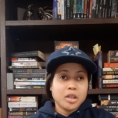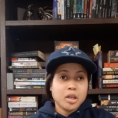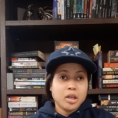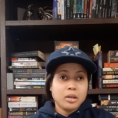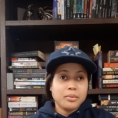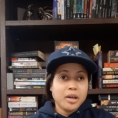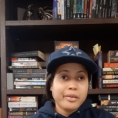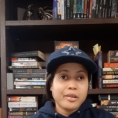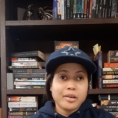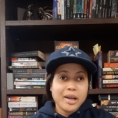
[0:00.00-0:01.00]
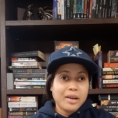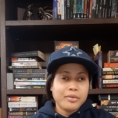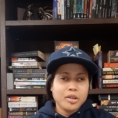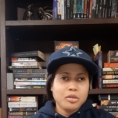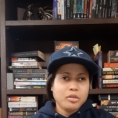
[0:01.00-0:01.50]
um, other
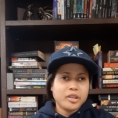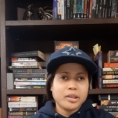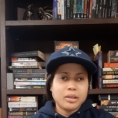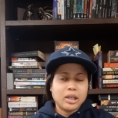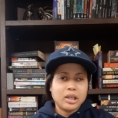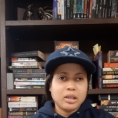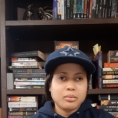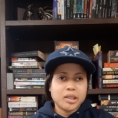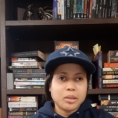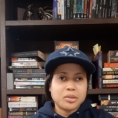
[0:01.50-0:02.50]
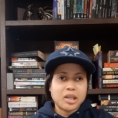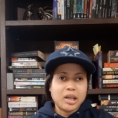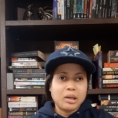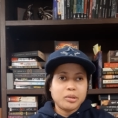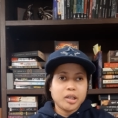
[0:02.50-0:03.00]
avenues, um,
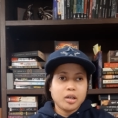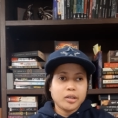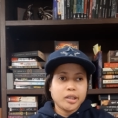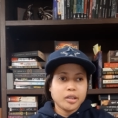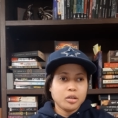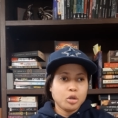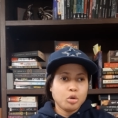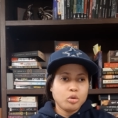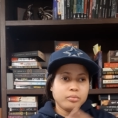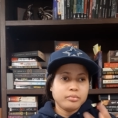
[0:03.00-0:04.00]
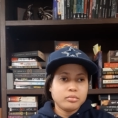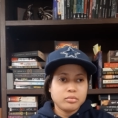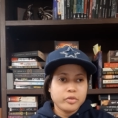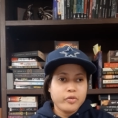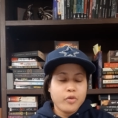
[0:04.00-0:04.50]
sometimes also
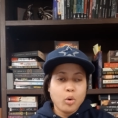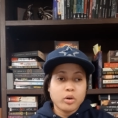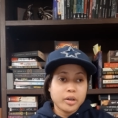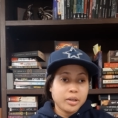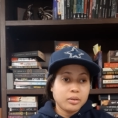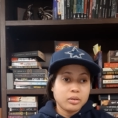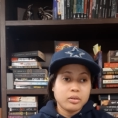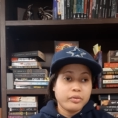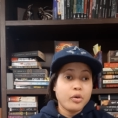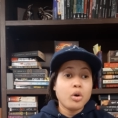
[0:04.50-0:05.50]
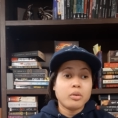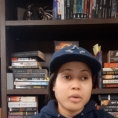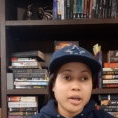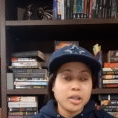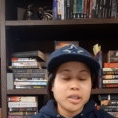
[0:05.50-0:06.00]
foreign, foreign
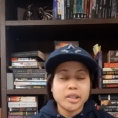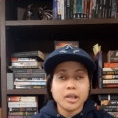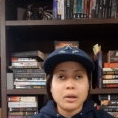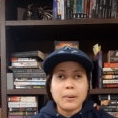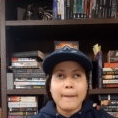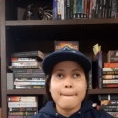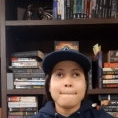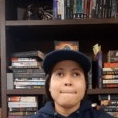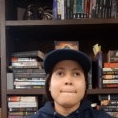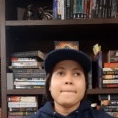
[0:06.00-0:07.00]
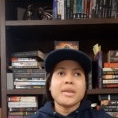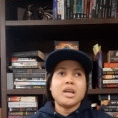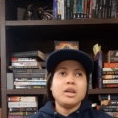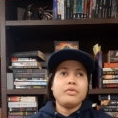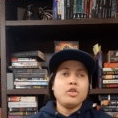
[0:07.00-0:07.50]
rights. So
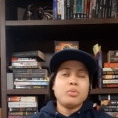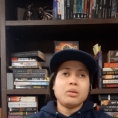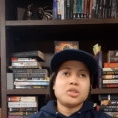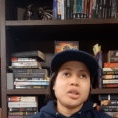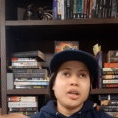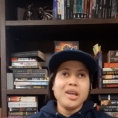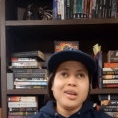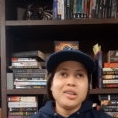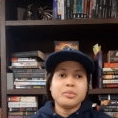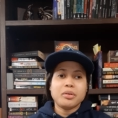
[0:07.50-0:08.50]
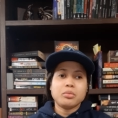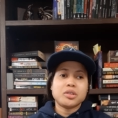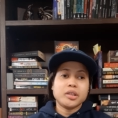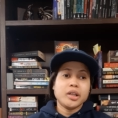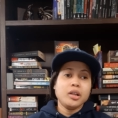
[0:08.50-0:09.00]
if you publish in English,
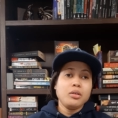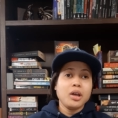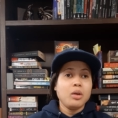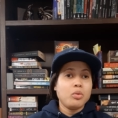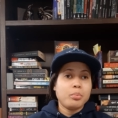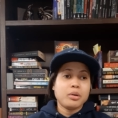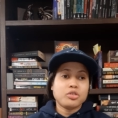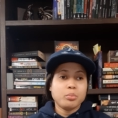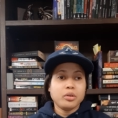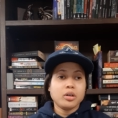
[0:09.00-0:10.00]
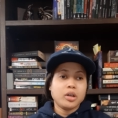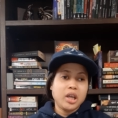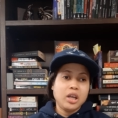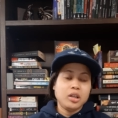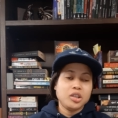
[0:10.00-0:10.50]
publisher said, okay, we'll publish your book
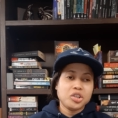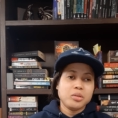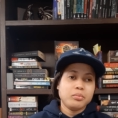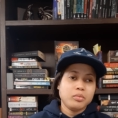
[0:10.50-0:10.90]
English.